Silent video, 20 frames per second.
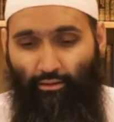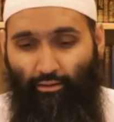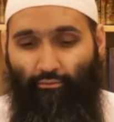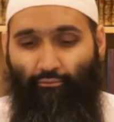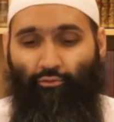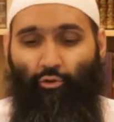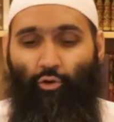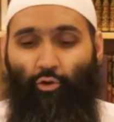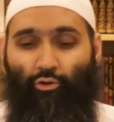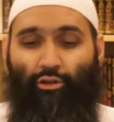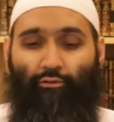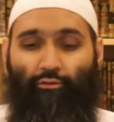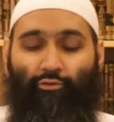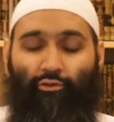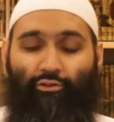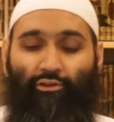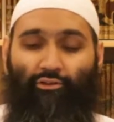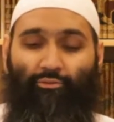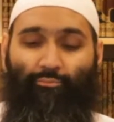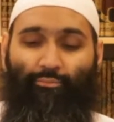Voting
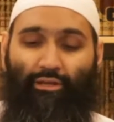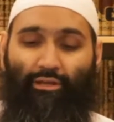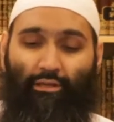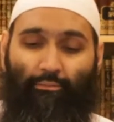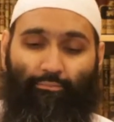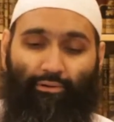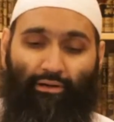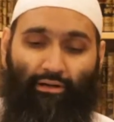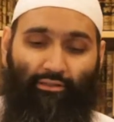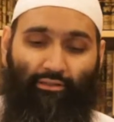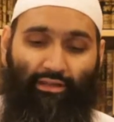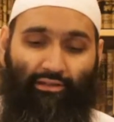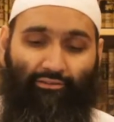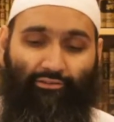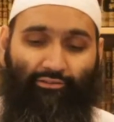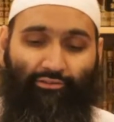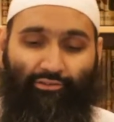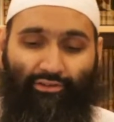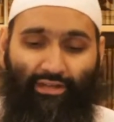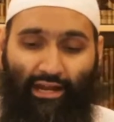for these people that
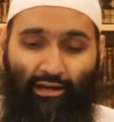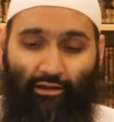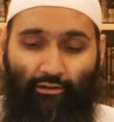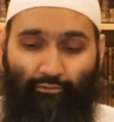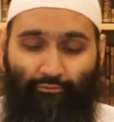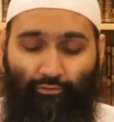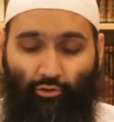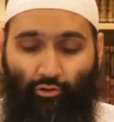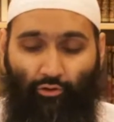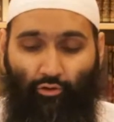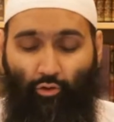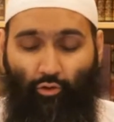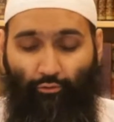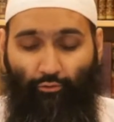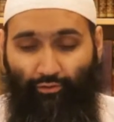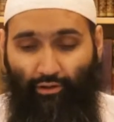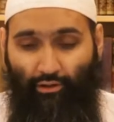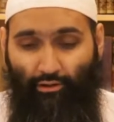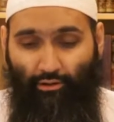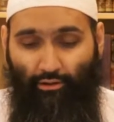stand for
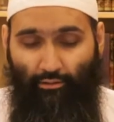kufr,